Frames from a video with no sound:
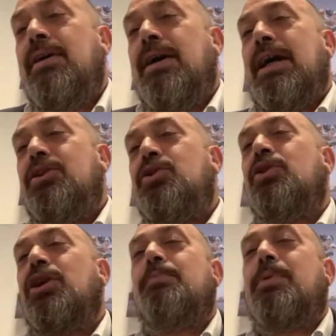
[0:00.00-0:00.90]
and you're
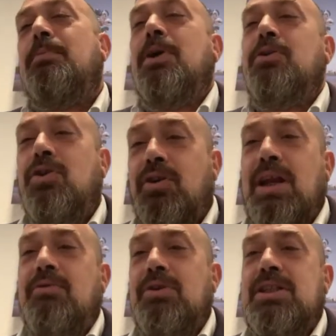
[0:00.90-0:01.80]
going to promote it on
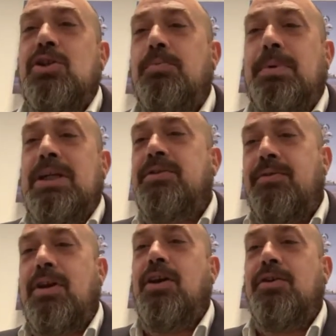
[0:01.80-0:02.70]
every single piece
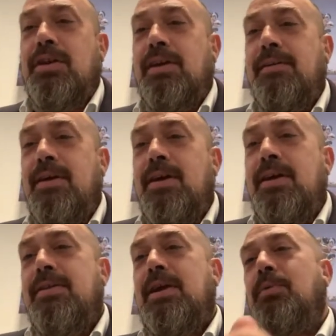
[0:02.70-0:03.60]
of clothing.
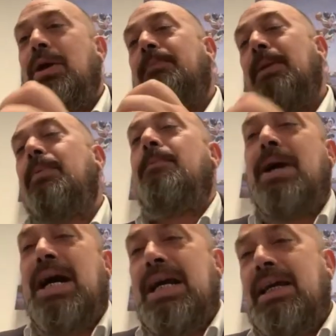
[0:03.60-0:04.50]
That when people
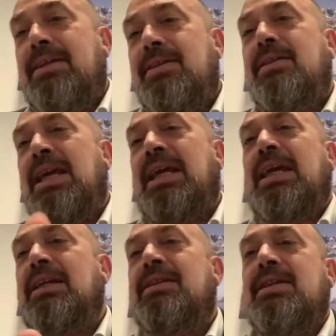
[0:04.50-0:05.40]
buy it, they
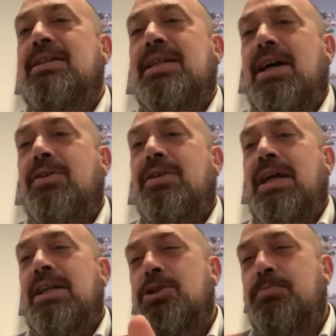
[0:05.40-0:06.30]
get a discount
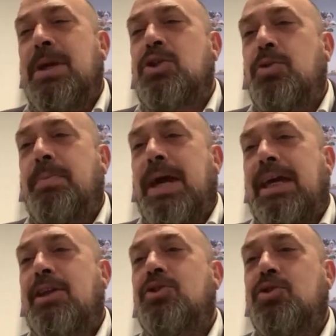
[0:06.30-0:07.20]
and a special
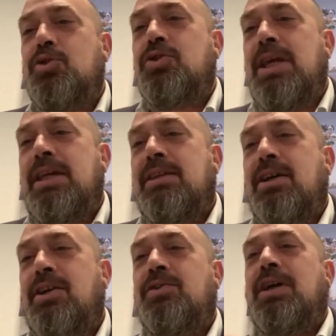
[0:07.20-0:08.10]
package to stay at
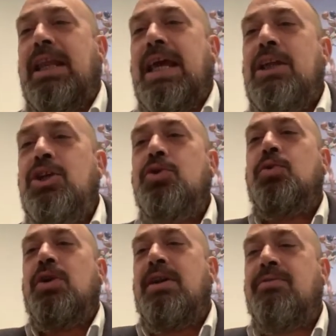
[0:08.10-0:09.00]
the hotel, and you
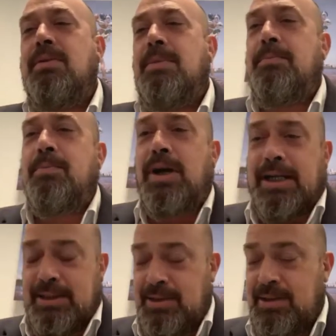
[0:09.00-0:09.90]
will give them a
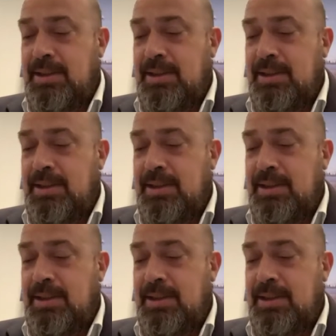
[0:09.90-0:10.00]
price.